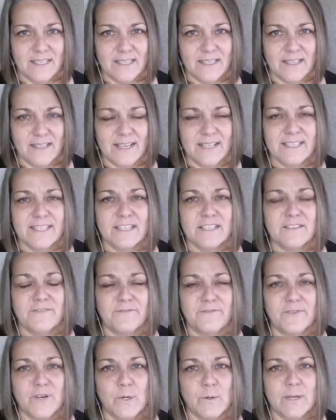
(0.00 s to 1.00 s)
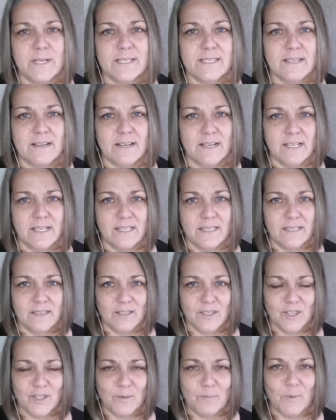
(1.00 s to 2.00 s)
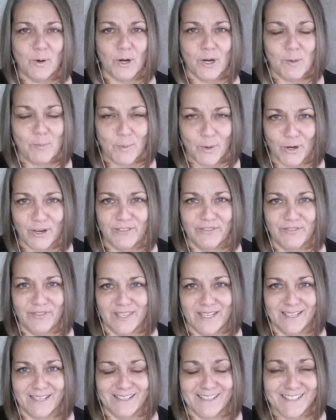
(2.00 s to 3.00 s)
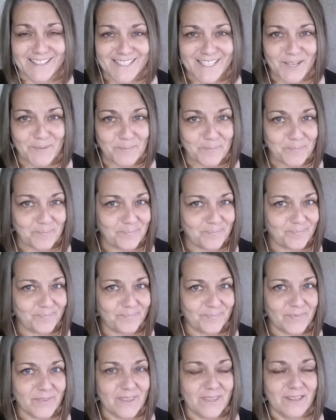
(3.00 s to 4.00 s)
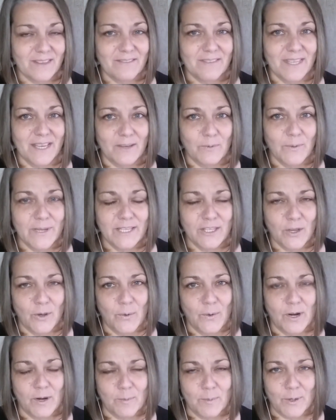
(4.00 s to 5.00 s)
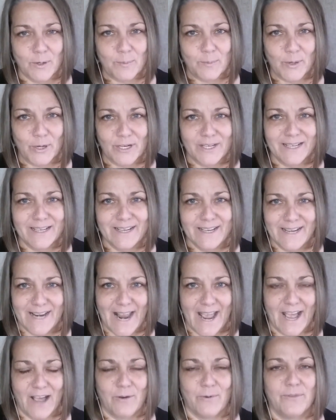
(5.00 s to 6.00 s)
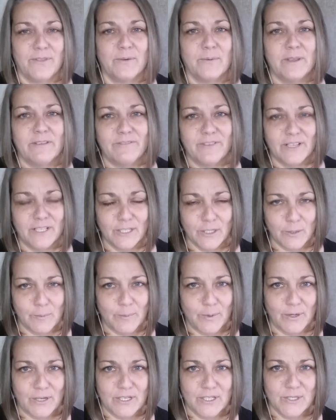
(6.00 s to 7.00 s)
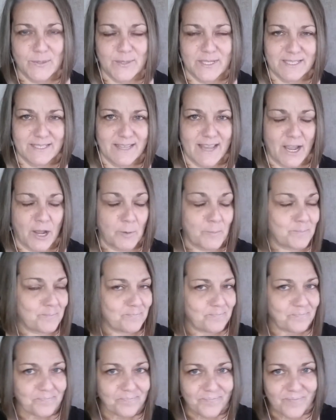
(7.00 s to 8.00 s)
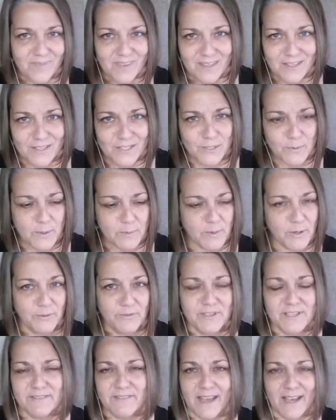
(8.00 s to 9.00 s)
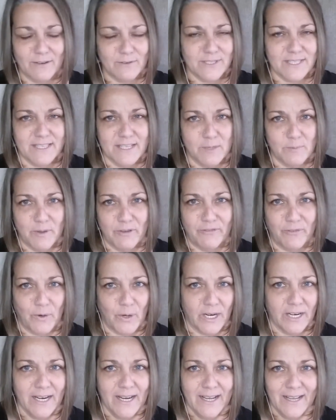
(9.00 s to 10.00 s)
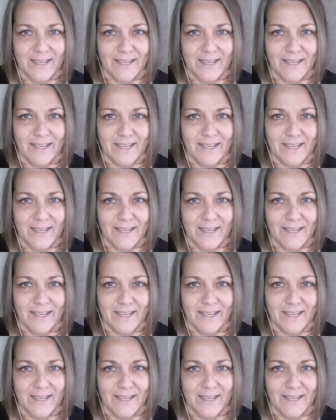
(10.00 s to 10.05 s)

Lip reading: lets us focus on the more important things that we know are more important now, that we feel are important to us now. So we both did the house thing before,